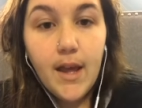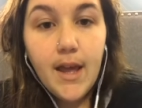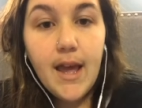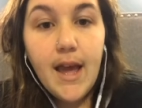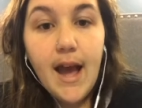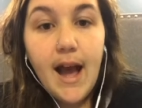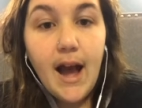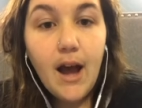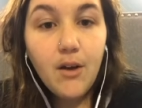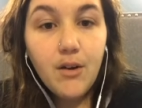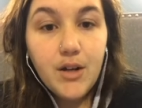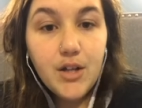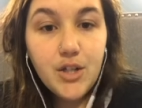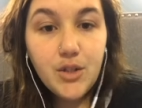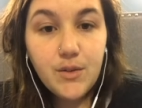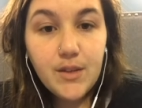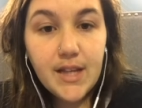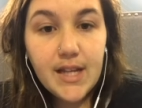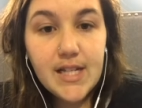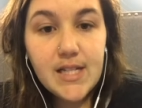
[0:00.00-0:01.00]
how to do
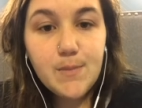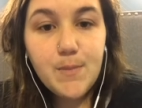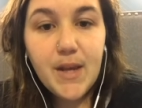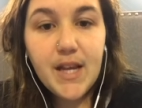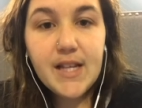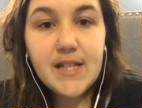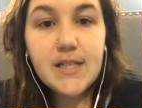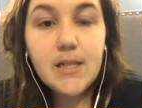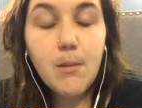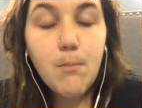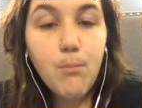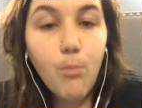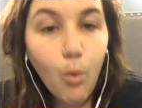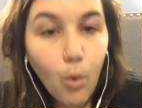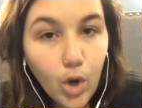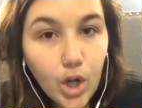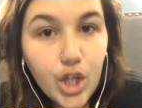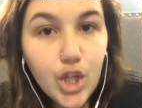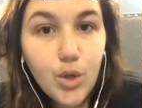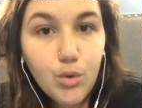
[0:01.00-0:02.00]
this, because the
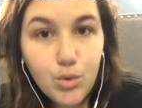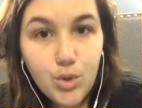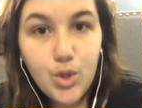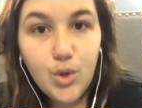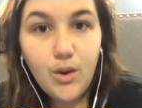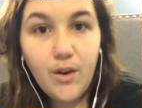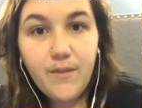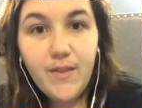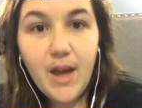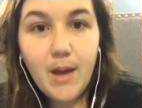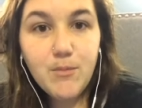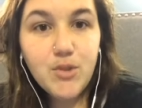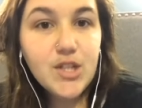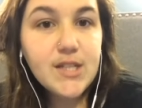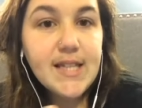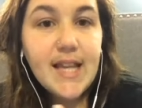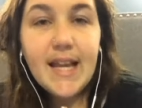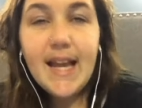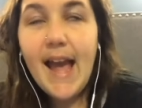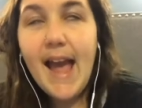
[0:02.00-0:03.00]
more you do of them, just
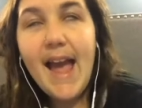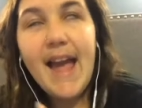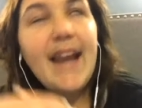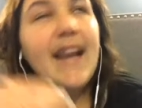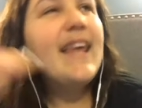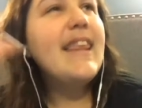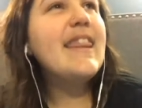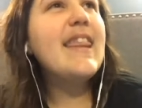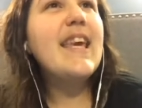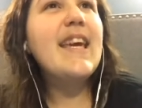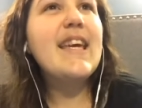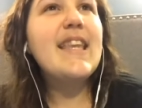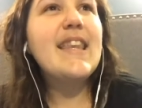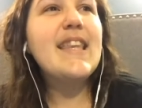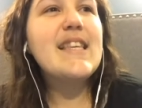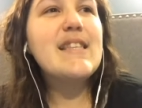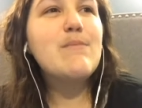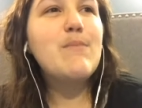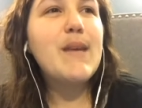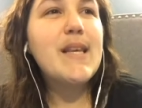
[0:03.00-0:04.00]
like anything in
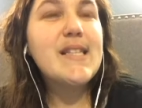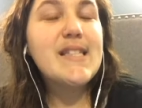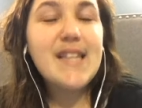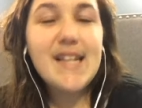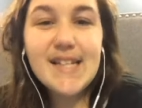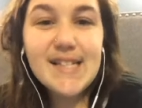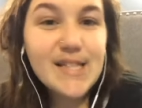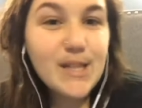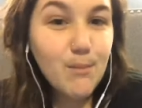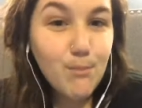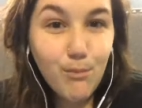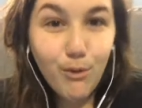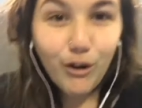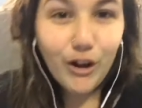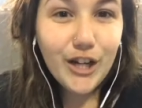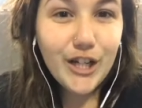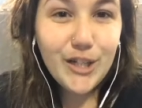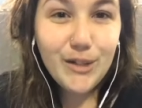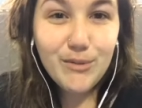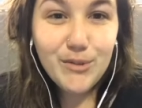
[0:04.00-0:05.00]
this business, the more
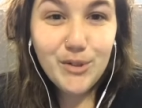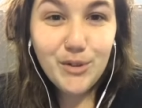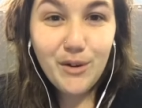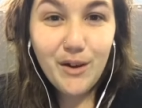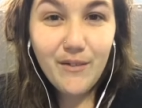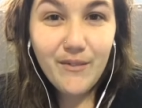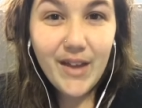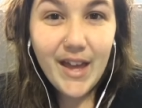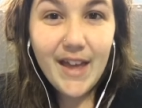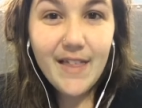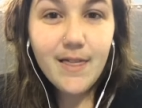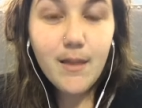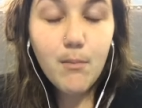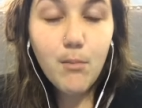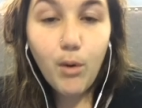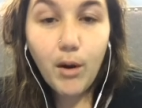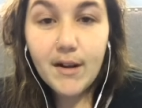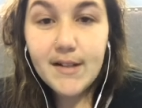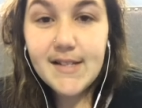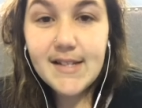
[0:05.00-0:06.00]
you do of it, the
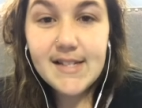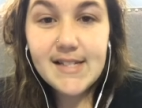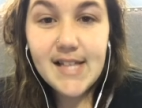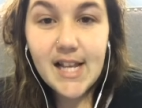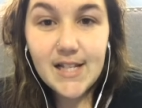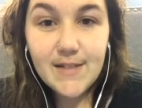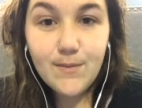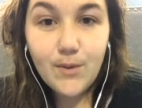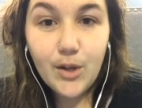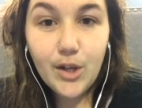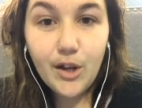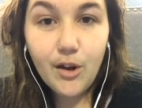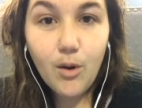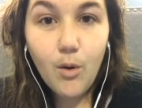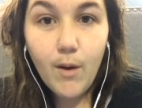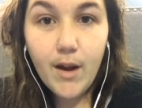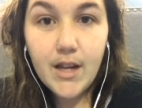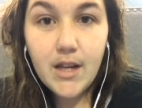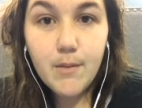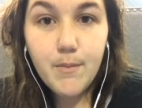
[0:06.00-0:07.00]
more successful you're
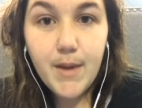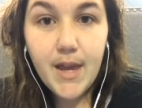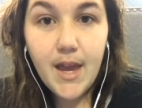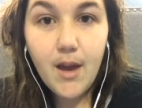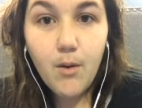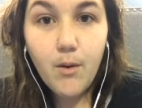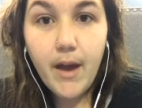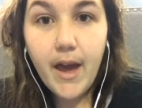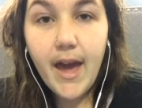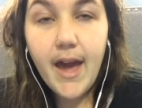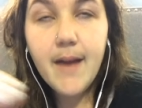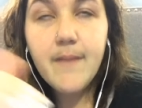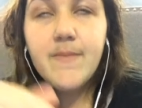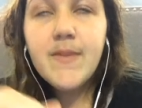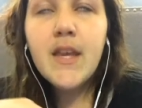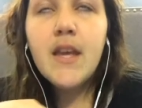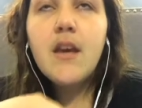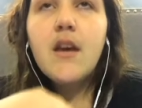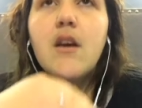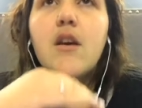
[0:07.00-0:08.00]
going to be, okay?
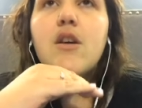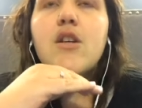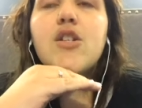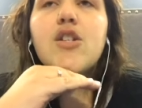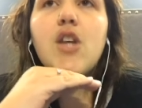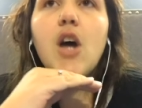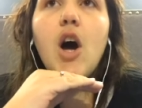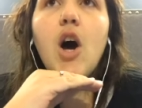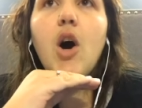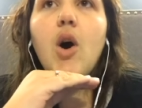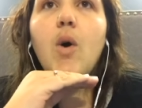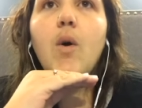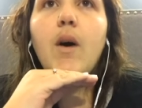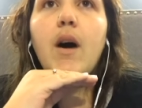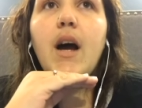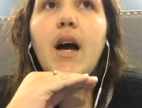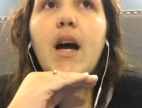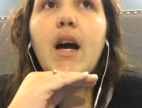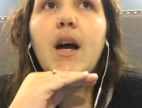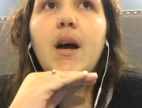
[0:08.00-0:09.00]
So
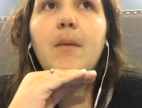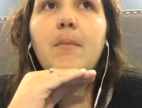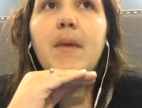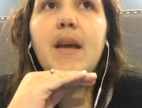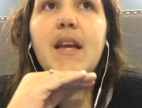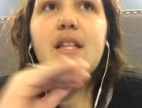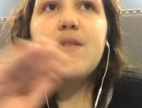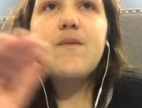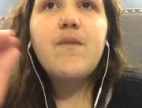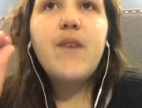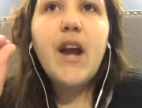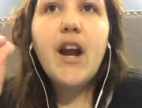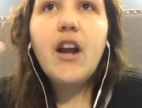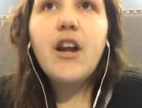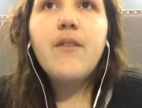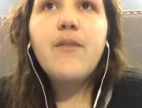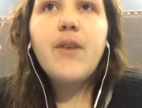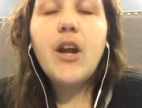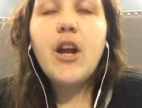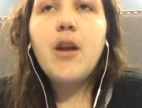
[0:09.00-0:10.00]
it's very,
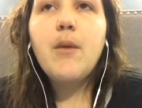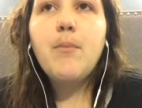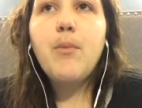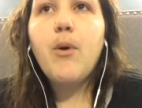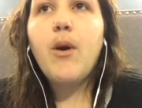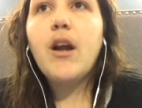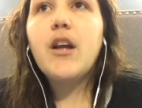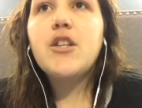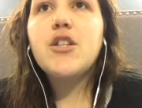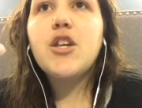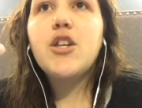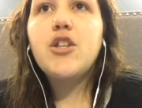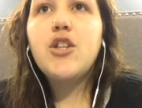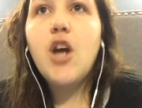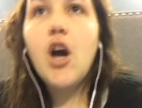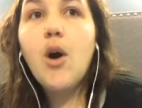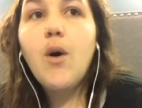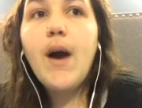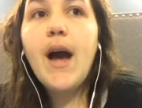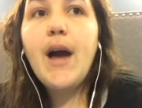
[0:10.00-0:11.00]
very important to
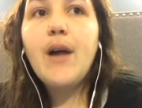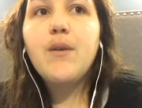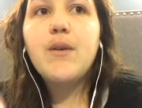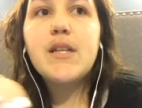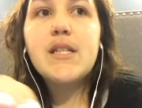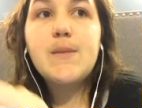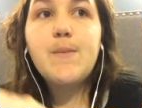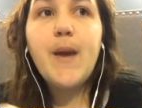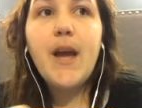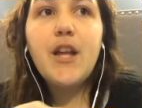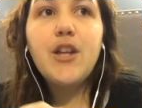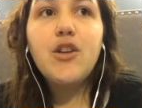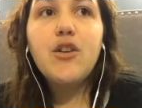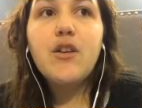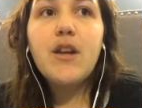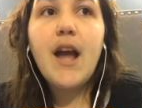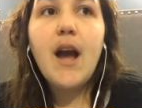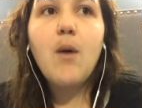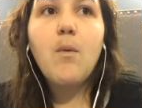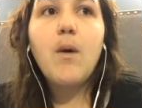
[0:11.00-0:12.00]
know how to expand your
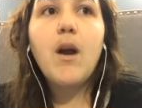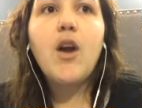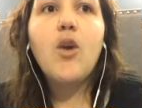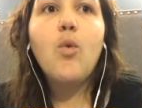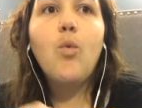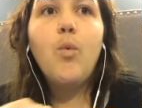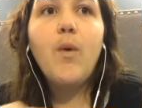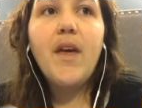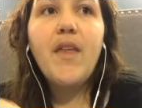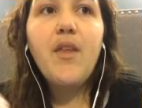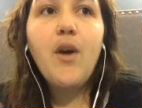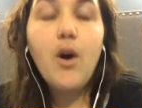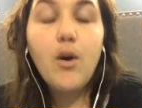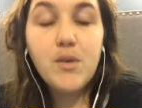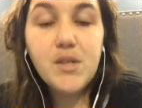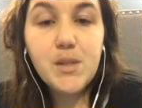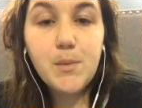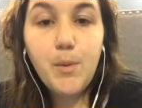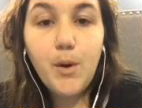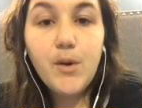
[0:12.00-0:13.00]
network with
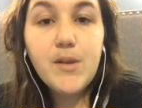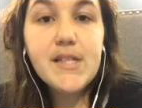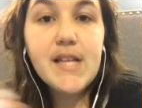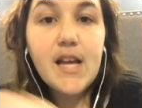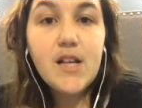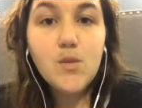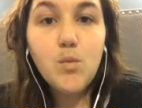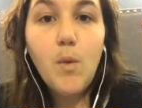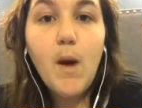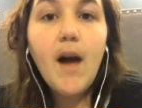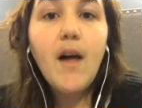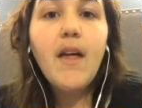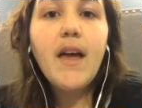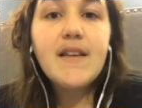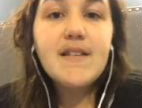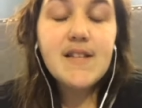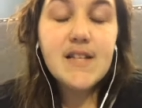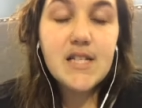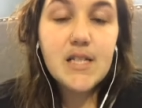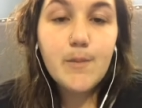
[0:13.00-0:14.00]
host to post, as well as
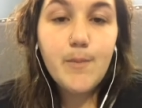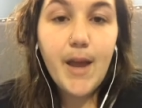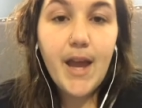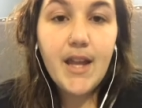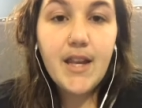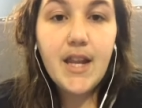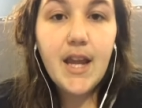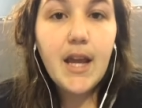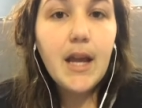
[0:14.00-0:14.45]
expanding